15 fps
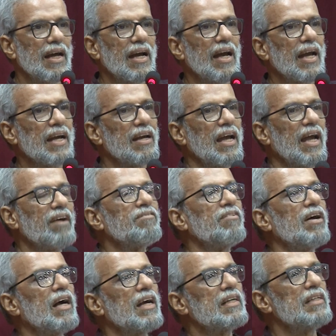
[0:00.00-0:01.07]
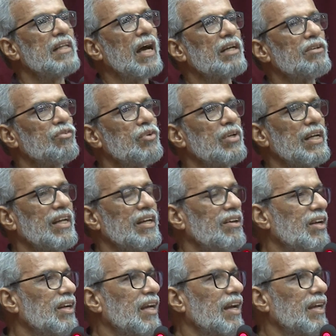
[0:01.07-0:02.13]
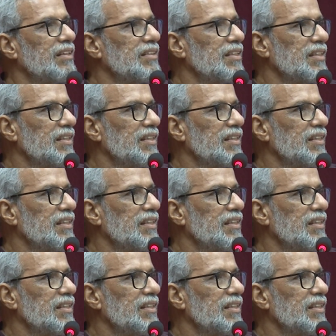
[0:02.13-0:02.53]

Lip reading: a word that would indicate